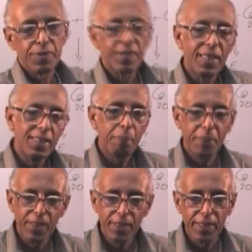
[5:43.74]
see the
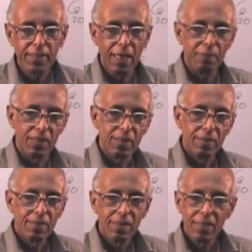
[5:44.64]
periodic table,
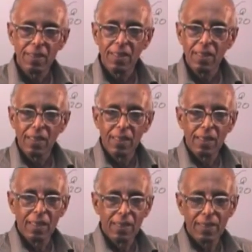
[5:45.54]

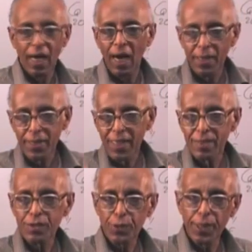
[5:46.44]
the
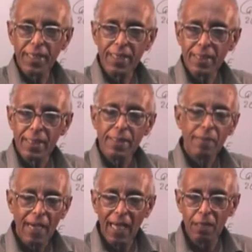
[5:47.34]
103
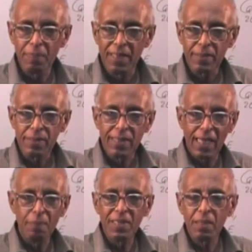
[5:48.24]
element,
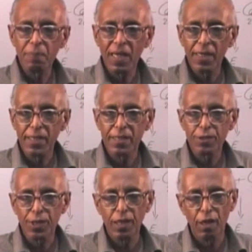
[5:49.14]
the element number
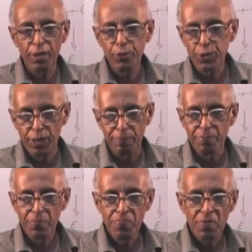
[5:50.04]
103 Lorentz,
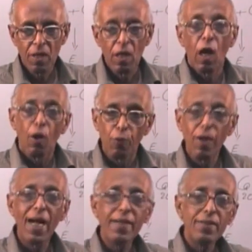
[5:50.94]

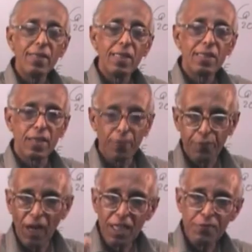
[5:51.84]
where
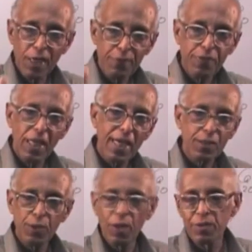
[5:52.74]
the 5f
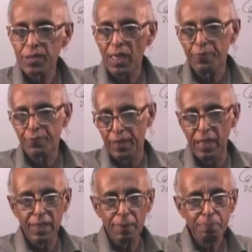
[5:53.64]
electrons are
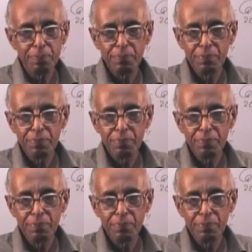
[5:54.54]
filled up,